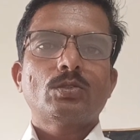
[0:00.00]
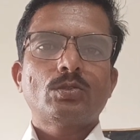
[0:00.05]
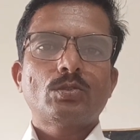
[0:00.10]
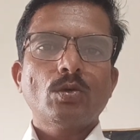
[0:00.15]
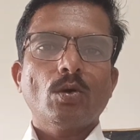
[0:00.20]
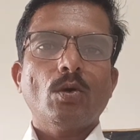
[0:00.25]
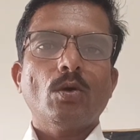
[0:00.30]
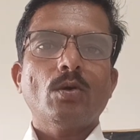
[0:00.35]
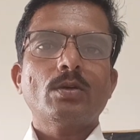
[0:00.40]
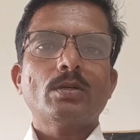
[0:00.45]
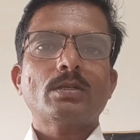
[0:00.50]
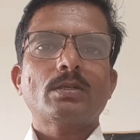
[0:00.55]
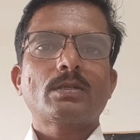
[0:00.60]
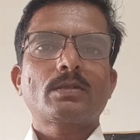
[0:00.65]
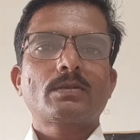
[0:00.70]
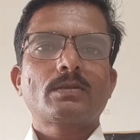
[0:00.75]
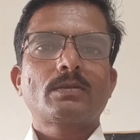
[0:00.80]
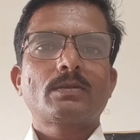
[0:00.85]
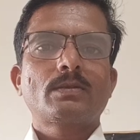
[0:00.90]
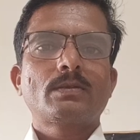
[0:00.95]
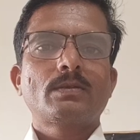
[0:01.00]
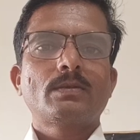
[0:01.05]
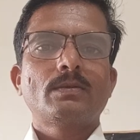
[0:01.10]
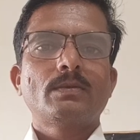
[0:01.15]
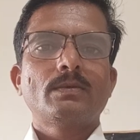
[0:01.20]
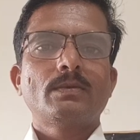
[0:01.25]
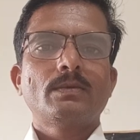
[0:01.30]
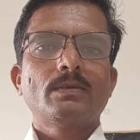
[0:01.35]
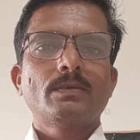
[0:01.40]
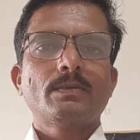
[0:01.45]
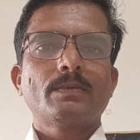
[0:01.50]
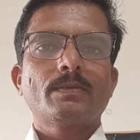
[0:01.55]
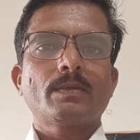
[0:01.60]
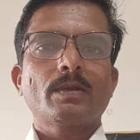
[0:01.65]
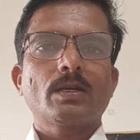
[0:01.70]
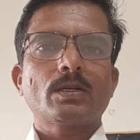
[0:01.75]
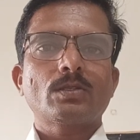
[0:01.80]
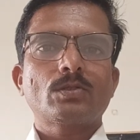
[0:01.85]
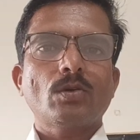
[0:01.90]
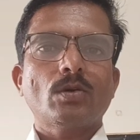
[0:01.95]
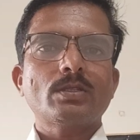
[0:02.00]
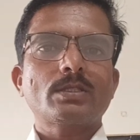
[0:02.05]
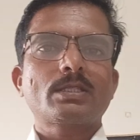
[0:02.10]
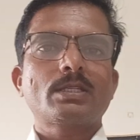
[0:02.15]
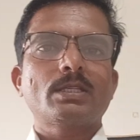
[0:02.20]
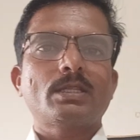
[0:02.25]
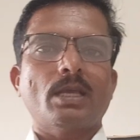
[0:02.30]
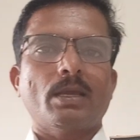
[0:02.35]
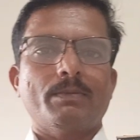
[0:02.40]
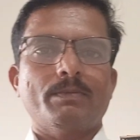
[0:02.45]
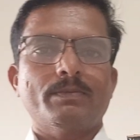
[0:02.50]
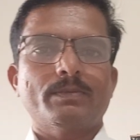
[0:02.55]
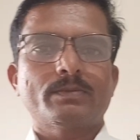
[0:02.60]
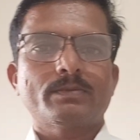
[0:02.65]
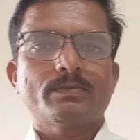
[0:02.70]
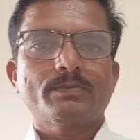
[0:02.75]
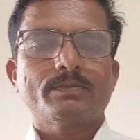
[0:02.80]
Don't see them.